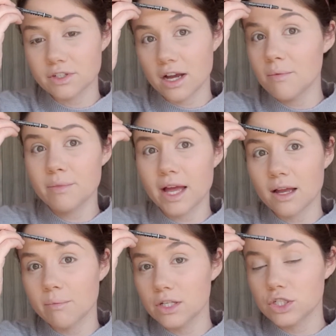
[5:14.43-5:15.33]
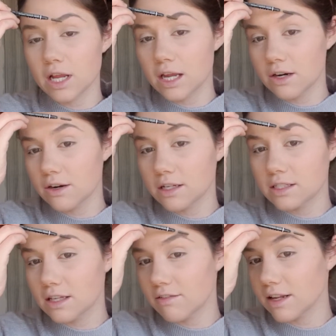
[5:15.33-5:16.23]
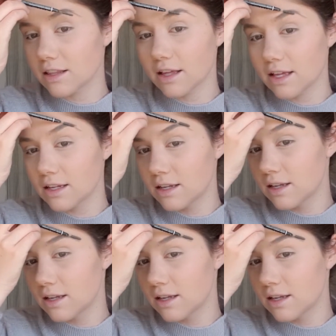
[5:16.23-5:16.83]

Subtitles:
come back much later and stuff like that.